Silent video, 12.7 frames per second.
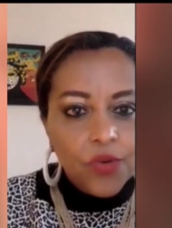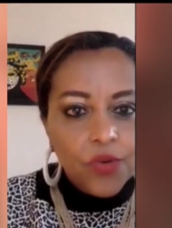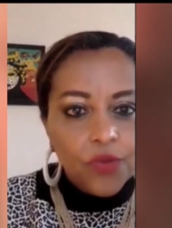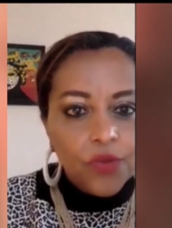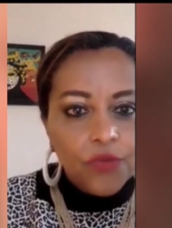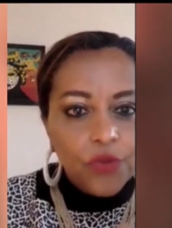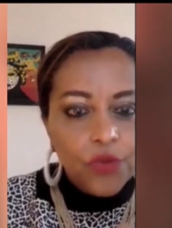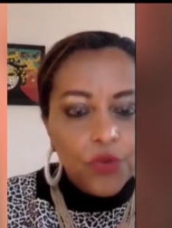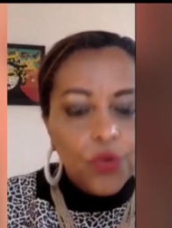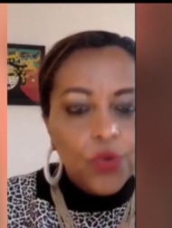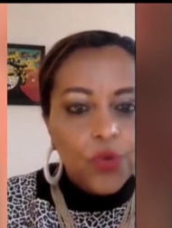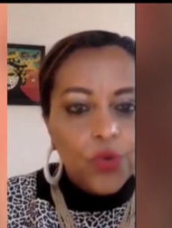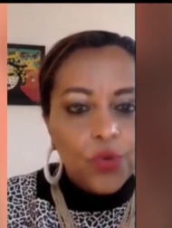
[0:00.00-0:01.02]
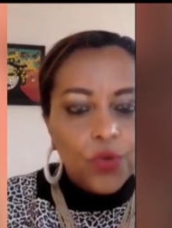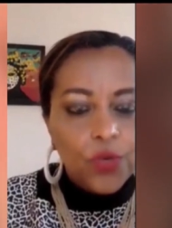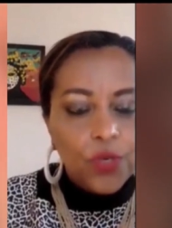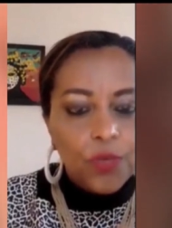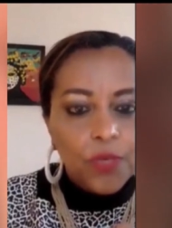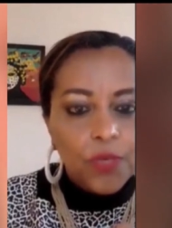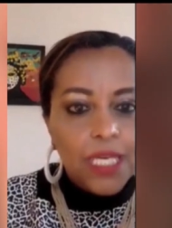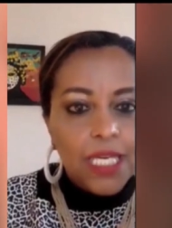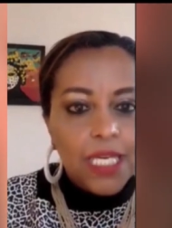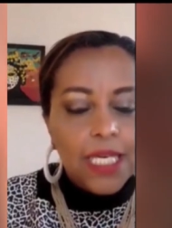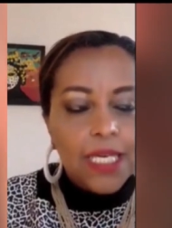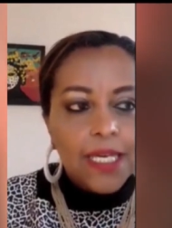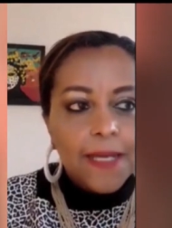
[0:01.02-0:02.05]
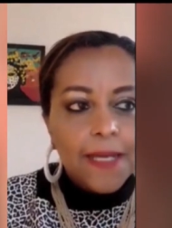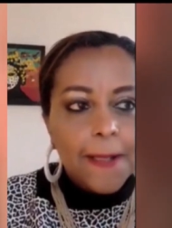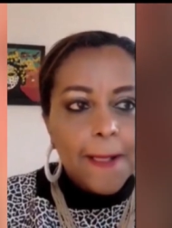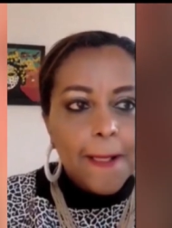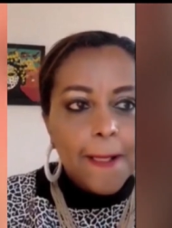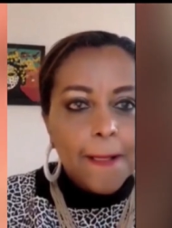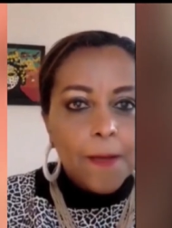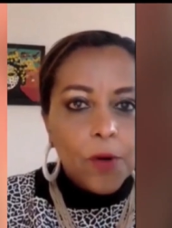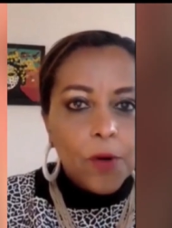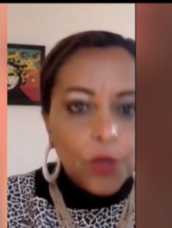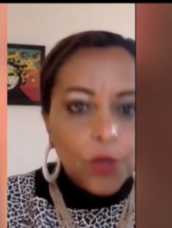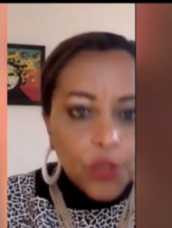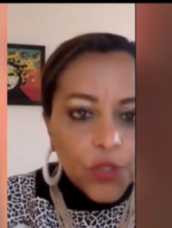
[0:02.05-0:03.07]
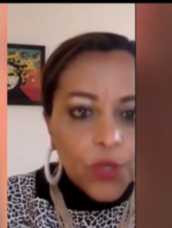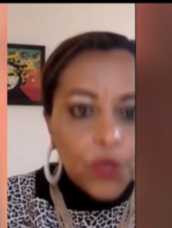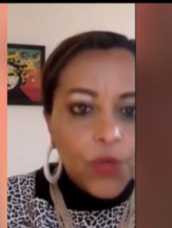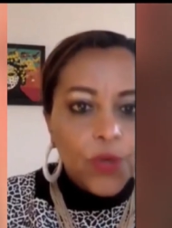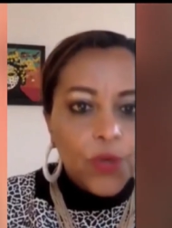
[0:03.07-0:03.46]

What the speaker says: I don't know what the individual wanted to do.